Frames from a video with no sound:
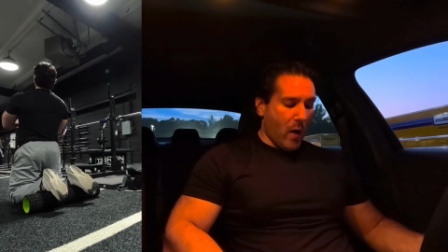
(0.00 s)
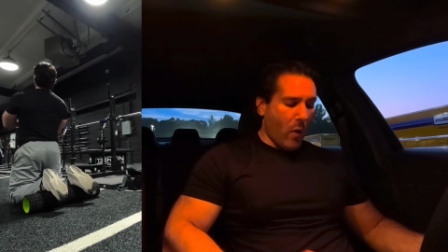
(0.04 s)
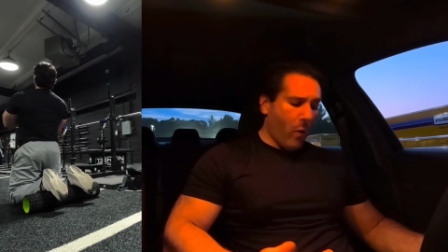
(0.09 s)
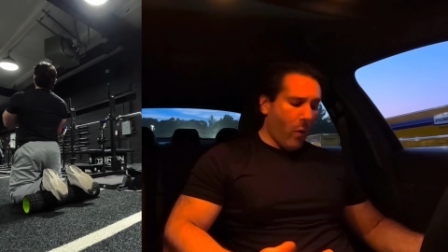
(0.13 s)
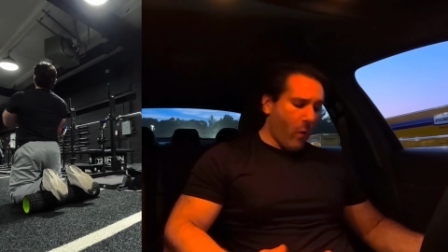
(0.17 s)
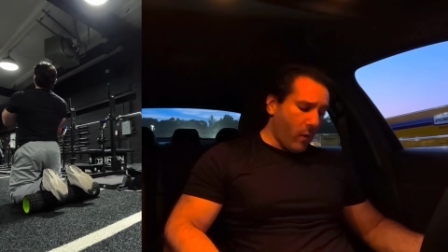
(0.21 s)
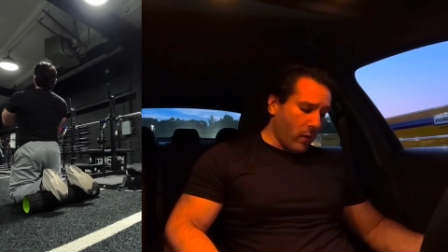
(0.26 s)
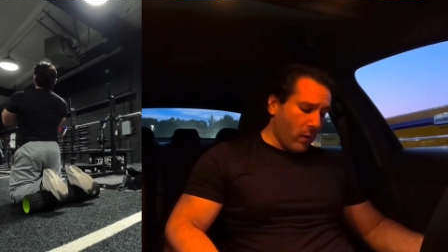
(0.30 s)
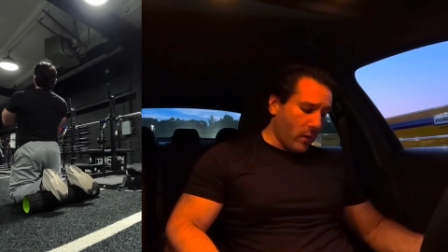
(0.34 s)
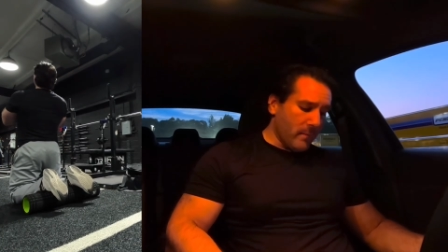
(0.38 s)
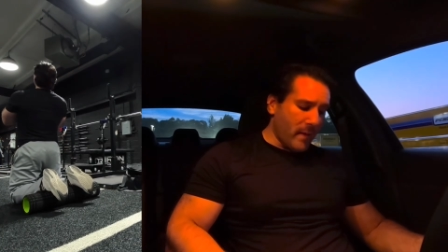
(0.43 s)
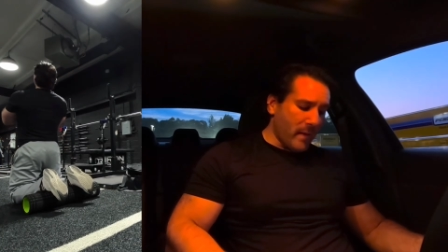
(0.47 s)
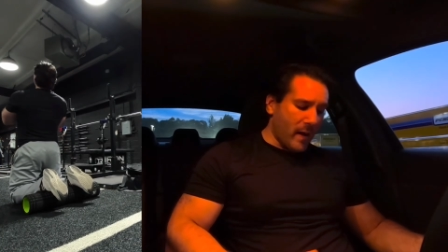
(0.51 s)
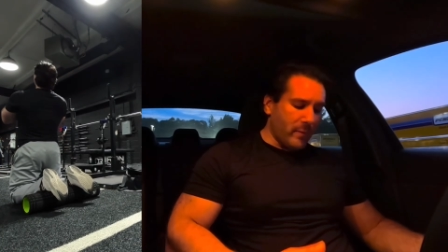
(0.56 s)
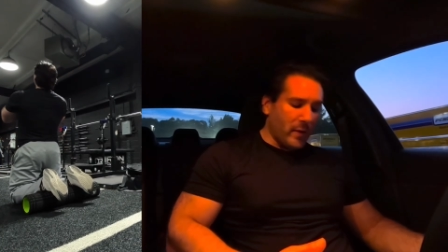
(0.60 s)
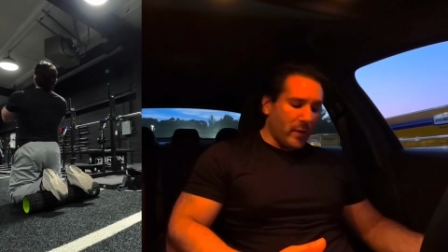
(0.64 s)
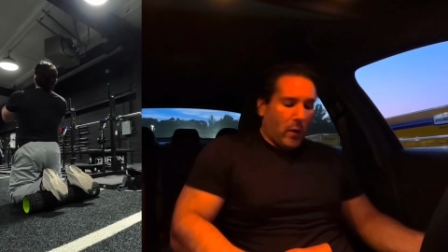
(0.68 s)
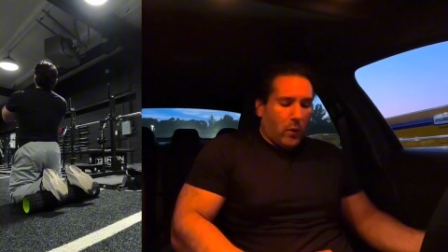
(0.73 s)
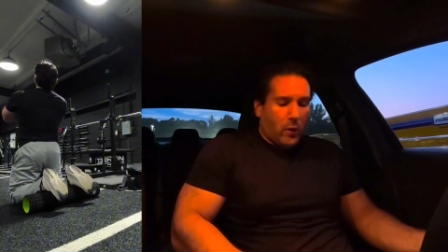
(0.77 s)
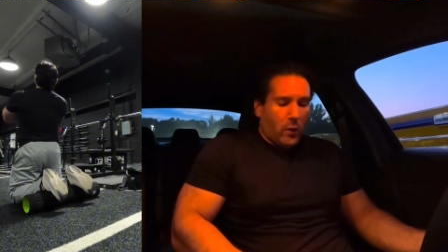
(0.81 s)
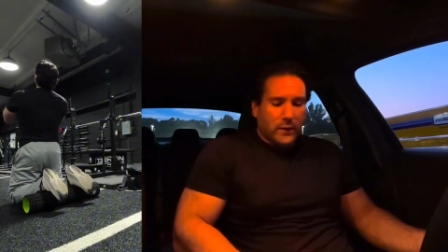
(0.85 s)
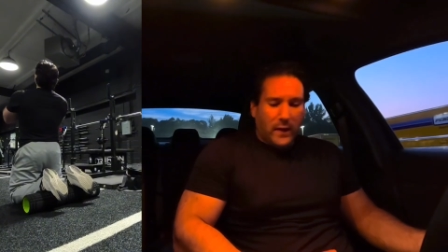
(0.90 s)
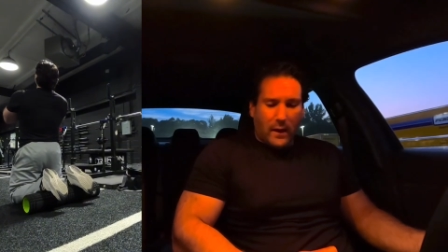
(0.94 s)
Or maybe
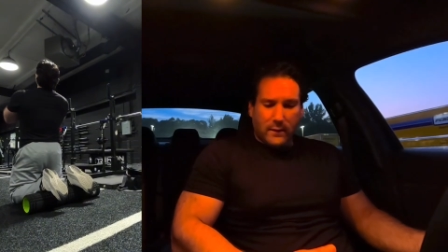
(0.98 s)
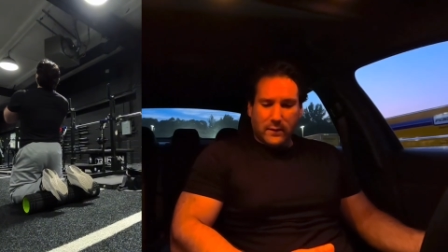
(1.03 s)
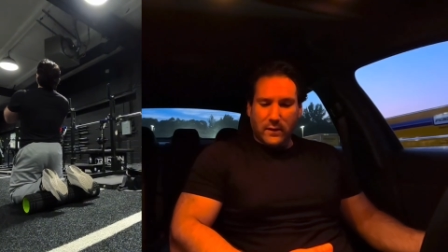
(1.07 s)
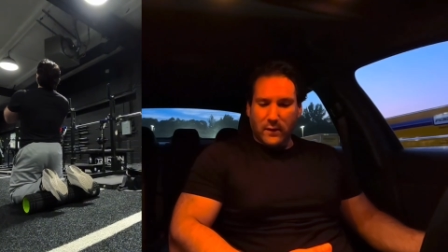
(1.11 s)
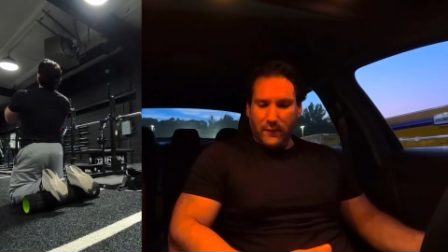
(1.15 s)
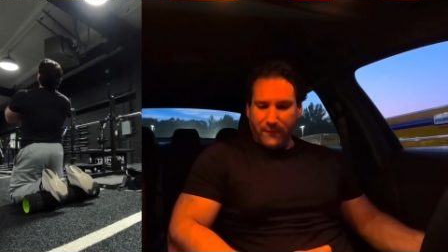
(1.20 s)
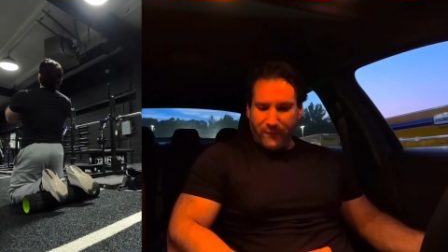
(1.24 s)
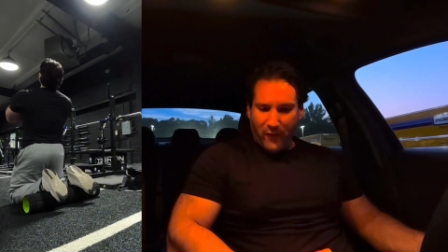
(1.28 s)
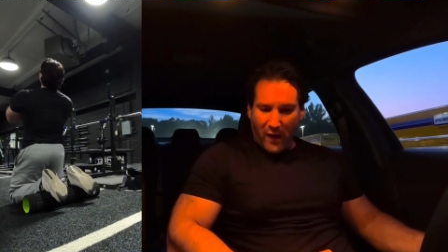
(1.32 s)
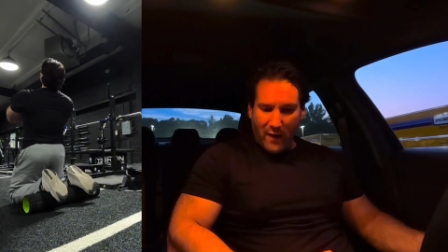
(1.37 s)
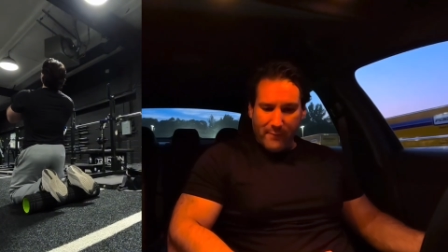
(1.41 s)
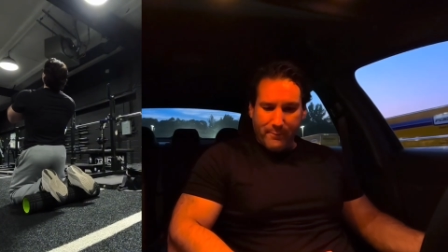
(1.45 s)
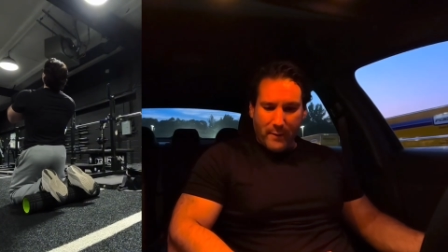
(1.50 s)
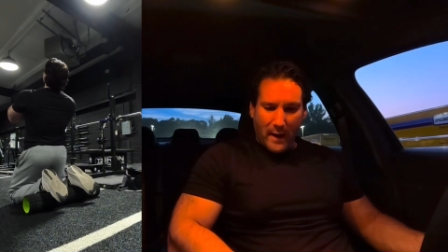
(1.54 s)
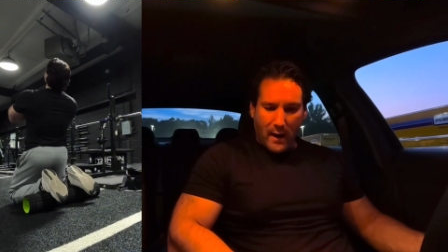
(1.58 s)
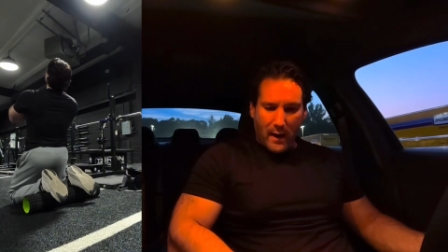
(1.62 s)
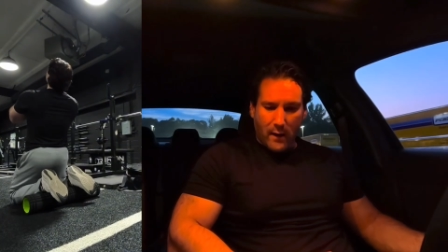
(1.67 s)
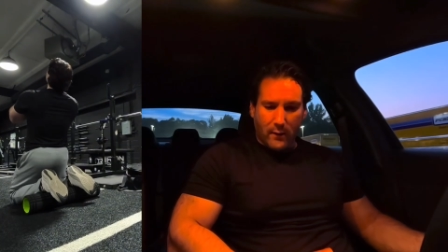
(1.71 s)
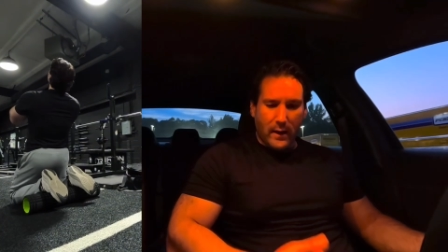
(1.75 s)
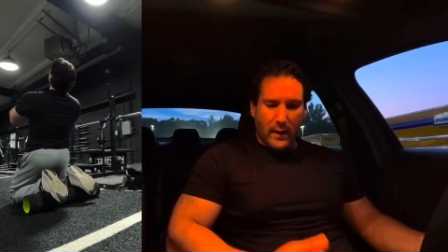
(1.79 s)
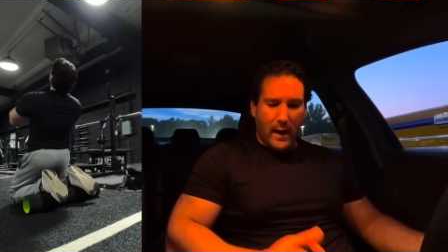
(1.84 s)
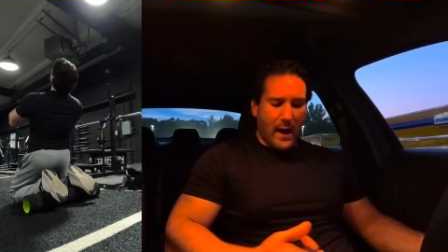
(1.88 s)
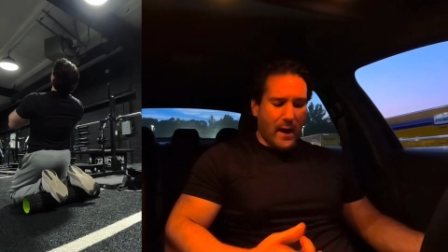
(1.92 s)
I'll hold on to the
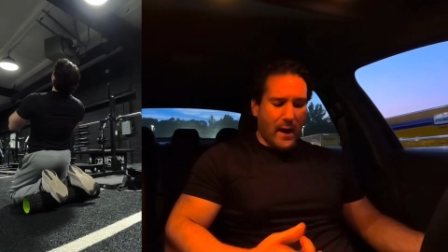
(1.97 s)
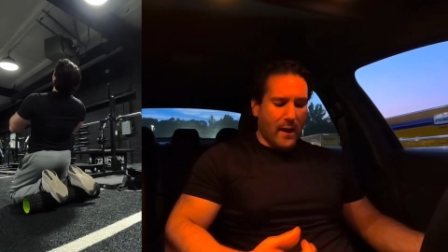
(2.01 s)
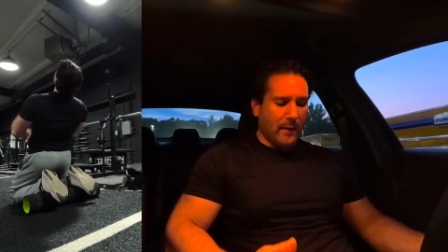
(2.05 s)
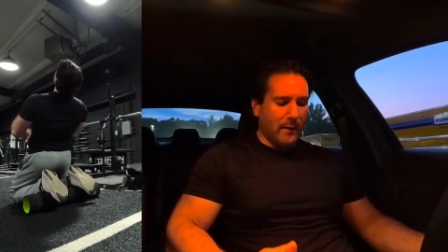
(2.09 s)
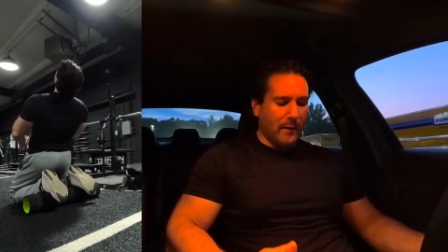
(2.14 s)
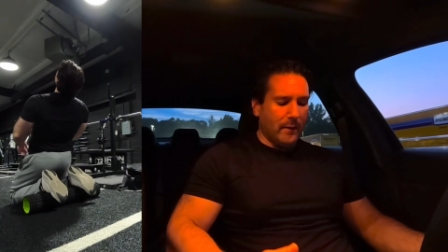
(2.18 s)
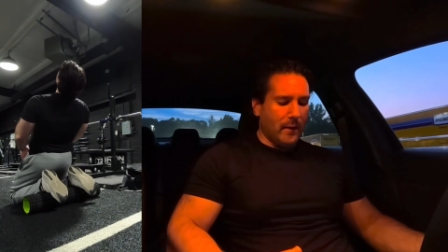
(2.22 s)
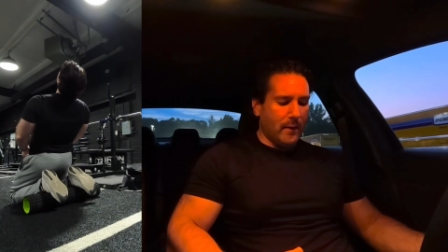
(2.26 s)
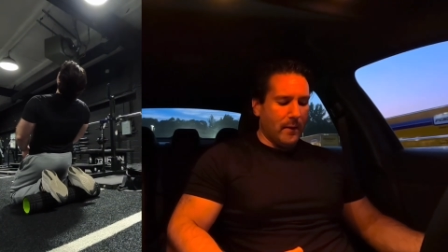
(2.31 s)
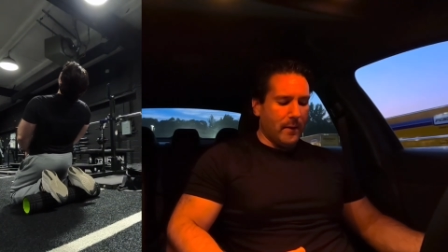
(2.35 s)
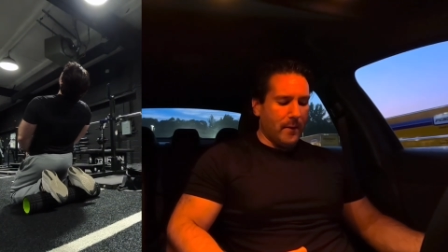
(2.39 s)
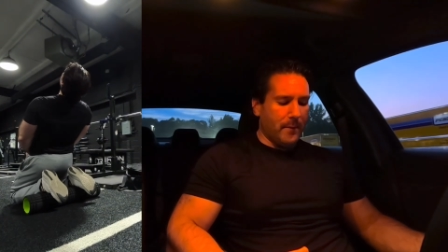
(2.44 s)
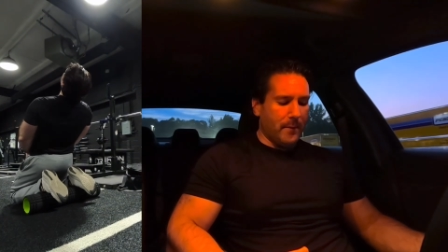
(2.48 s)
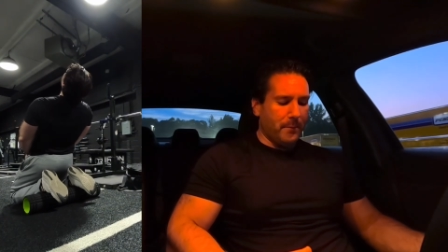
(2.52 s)
5-pound and